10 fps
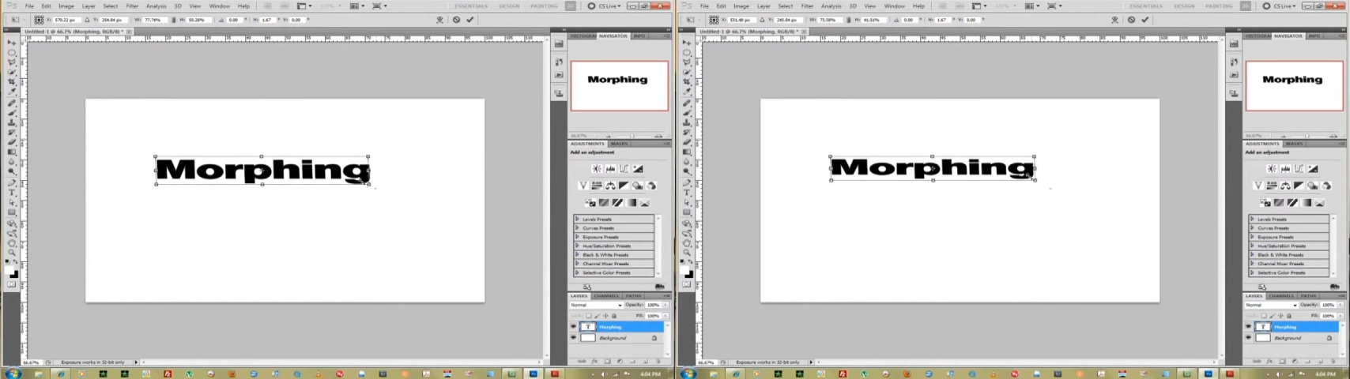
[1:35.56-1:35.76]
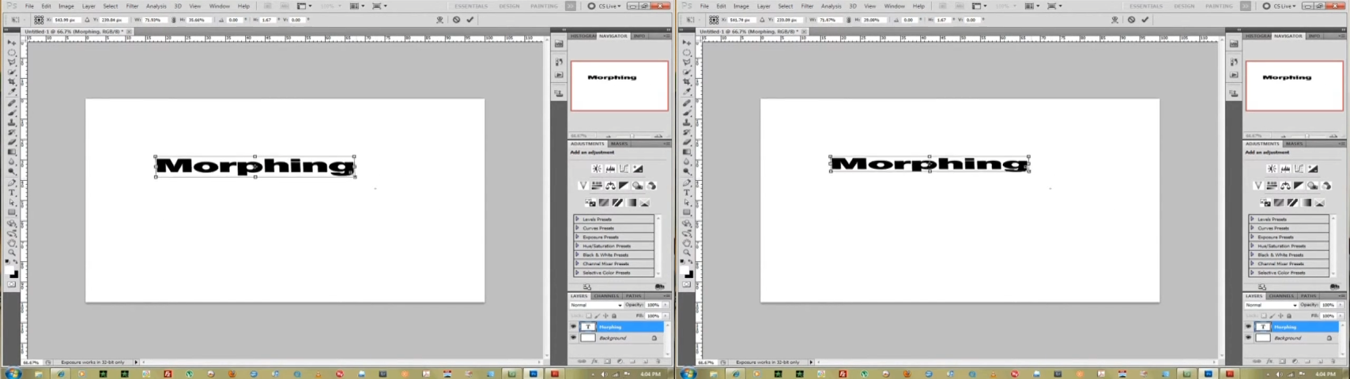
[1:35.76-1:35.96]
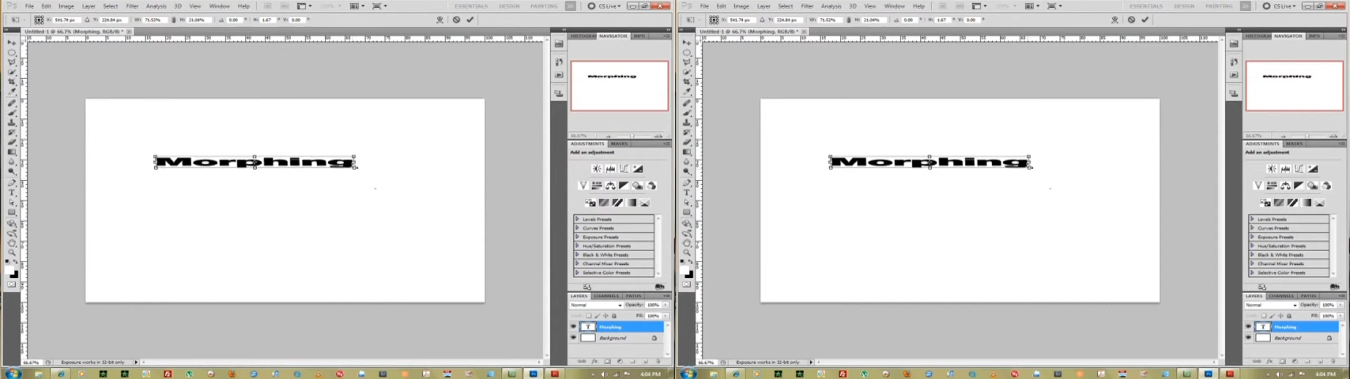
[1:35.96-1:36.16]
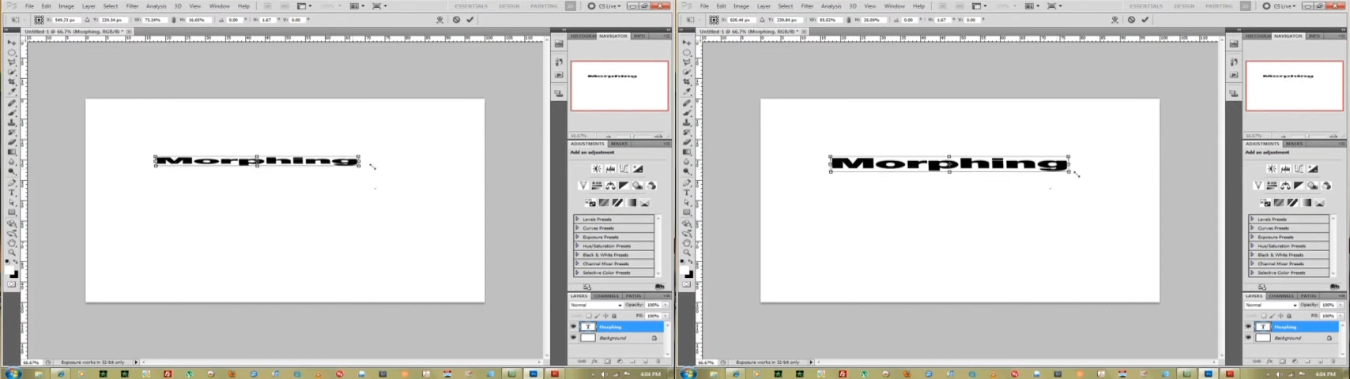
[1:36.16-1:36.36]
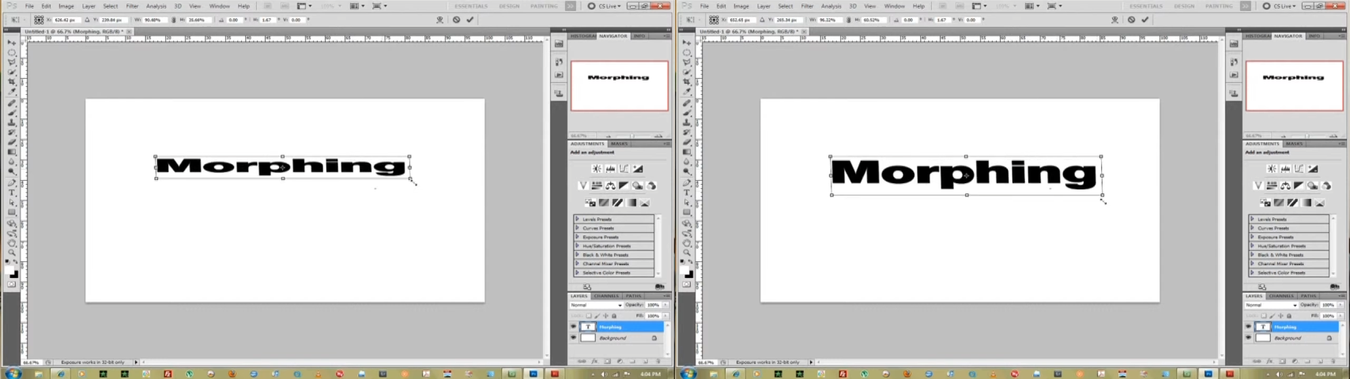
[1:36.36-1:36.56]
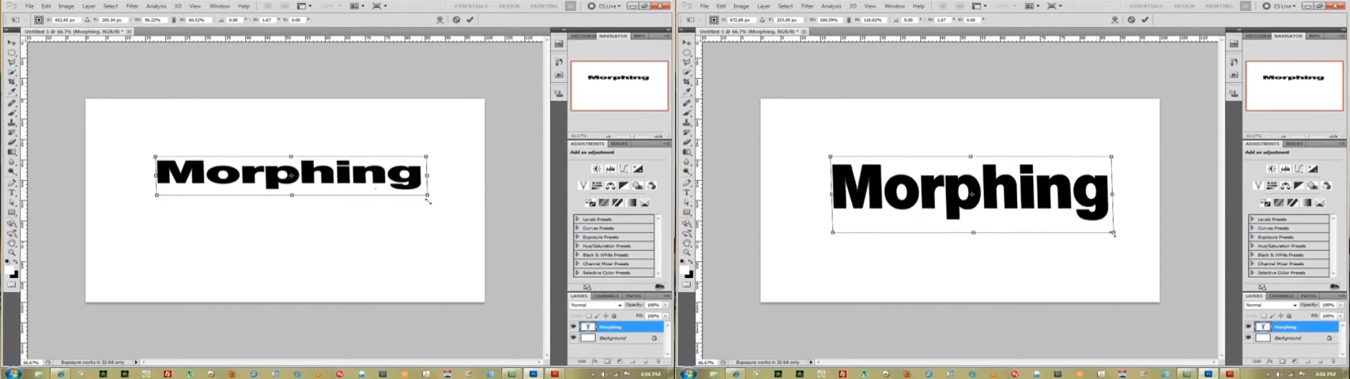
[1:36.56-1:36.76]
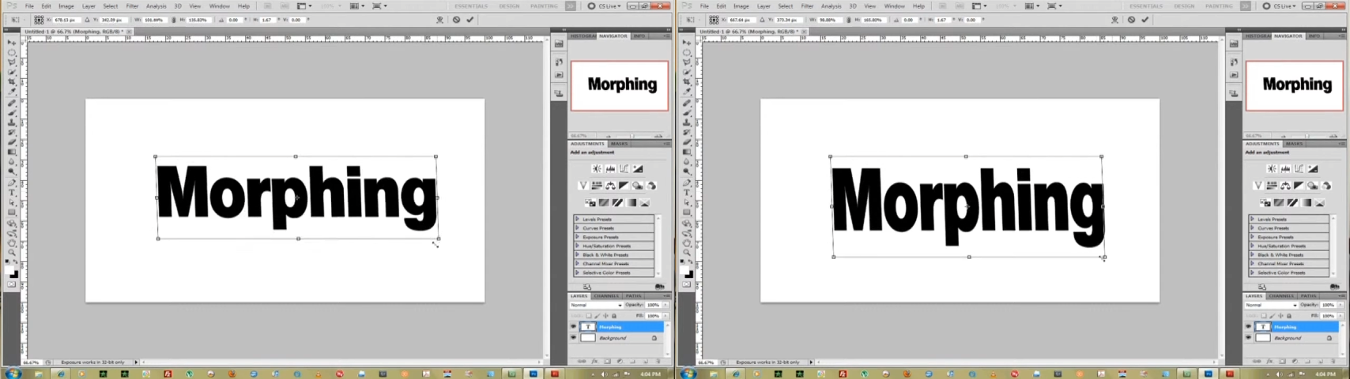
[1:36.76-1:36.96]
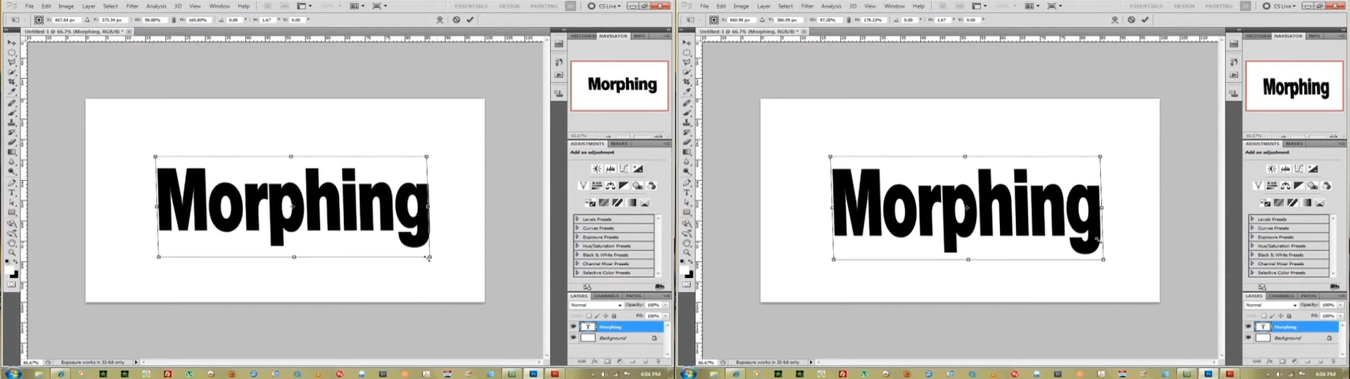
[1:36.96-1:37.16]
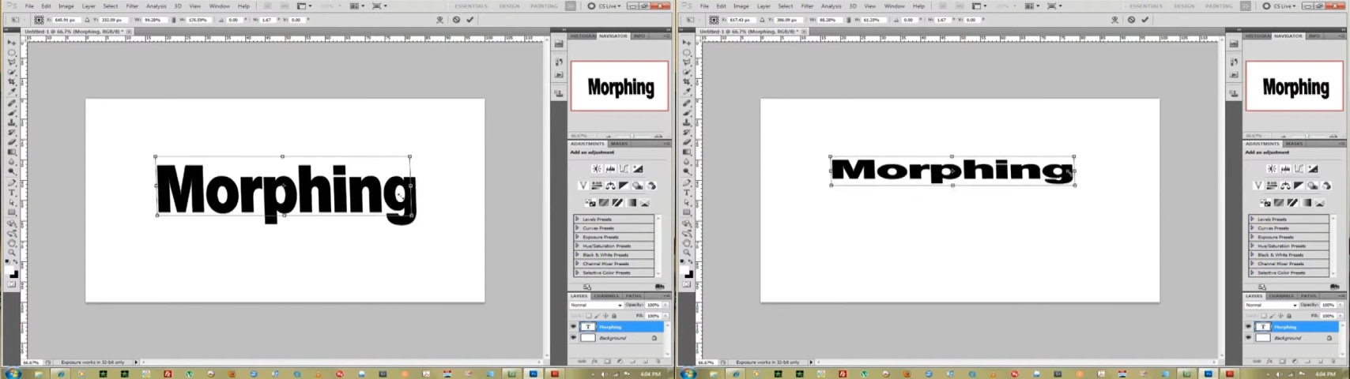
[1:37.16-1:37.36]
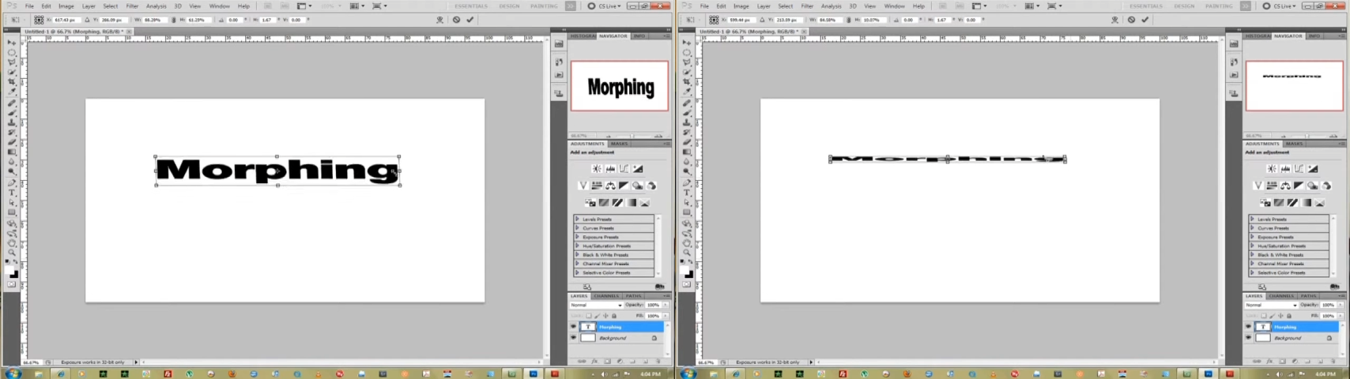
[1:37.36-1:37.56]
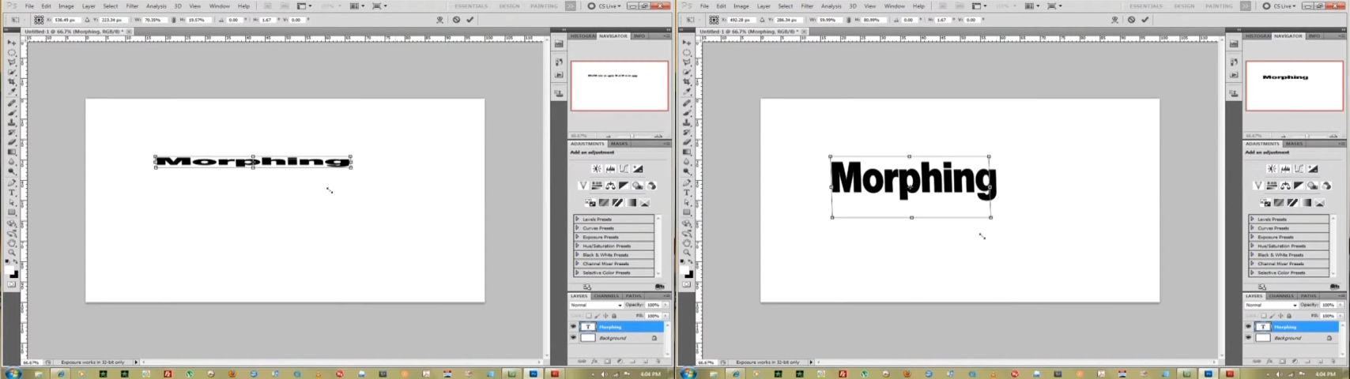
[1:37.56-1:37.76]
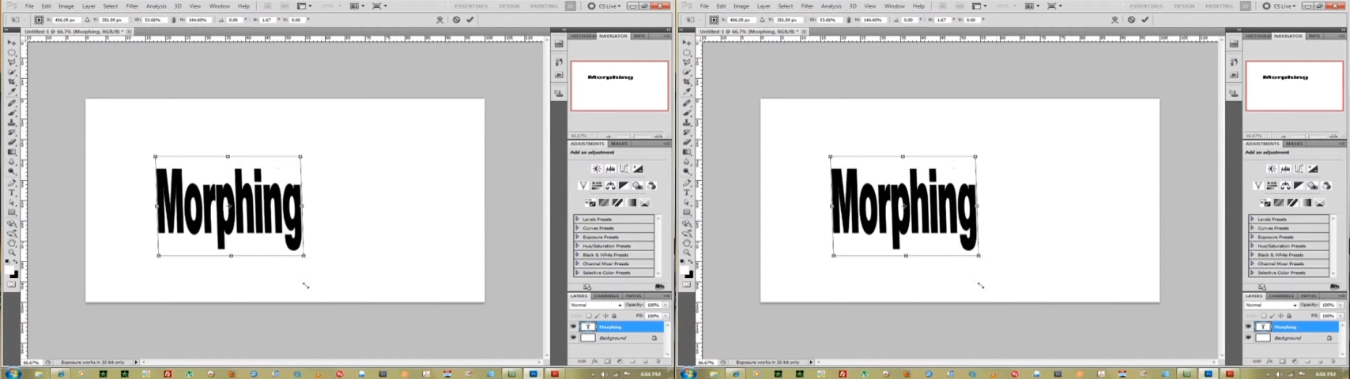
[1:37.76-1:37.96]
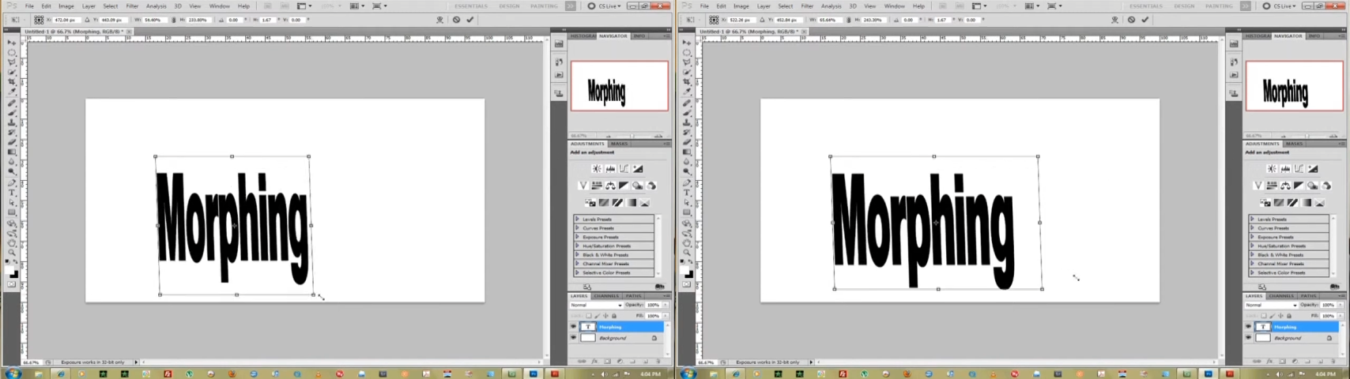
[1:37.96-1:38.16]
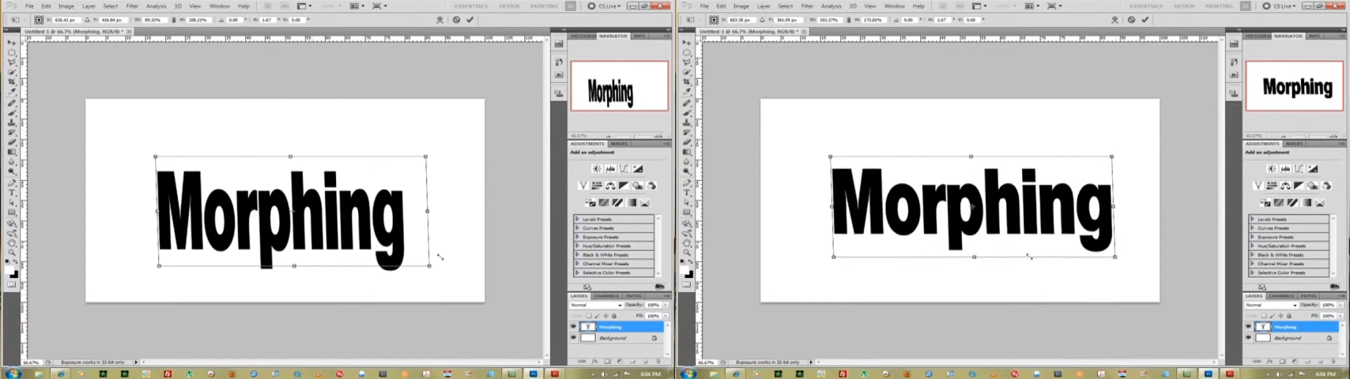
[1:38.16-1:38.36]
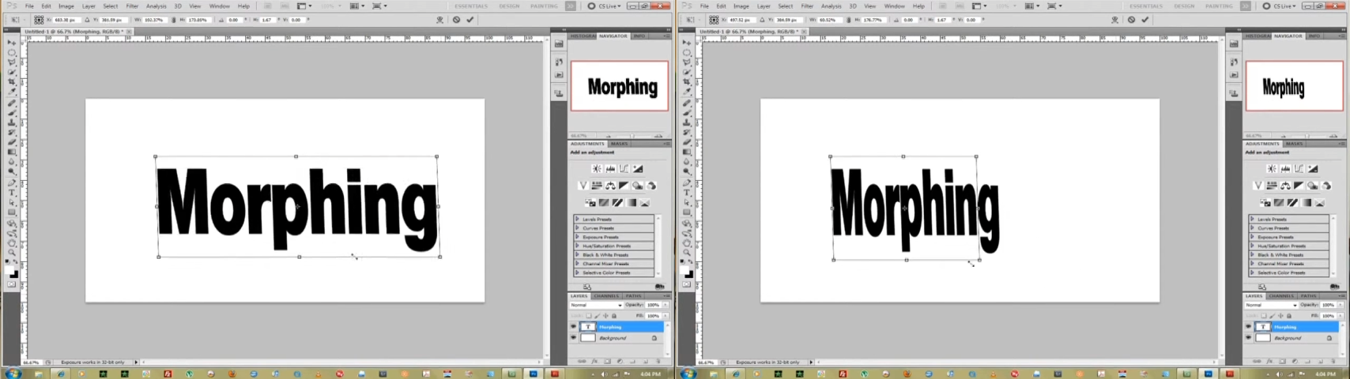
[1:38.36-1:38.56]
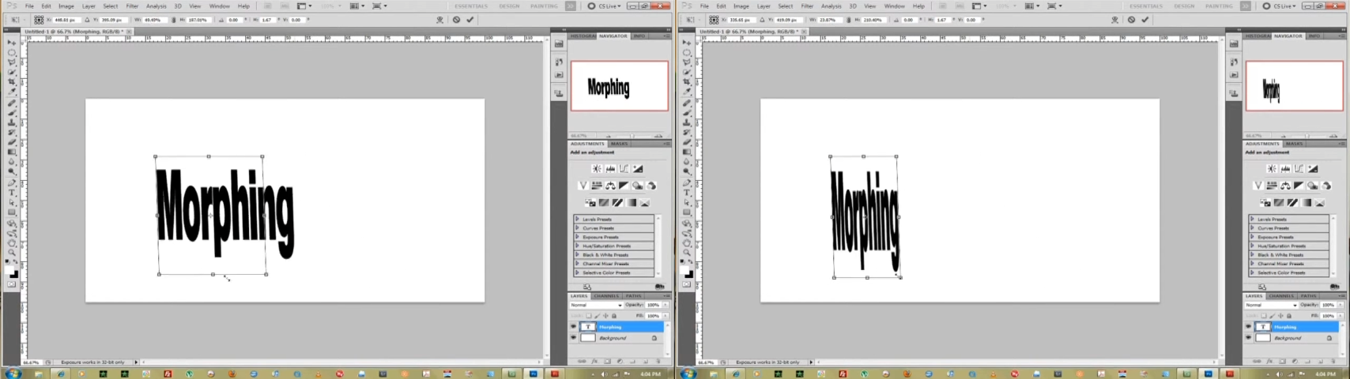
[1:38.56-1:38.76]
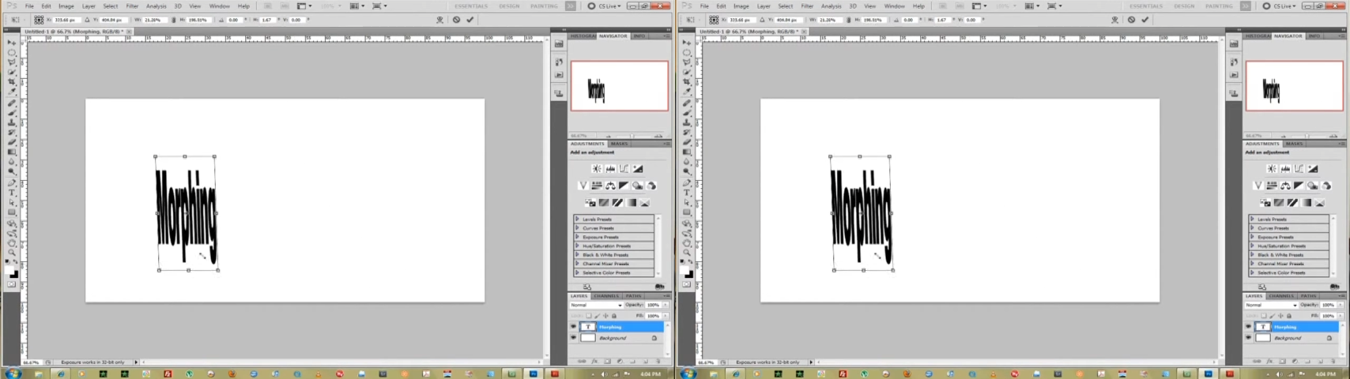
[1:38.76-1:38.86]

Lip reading: (no speaker visible)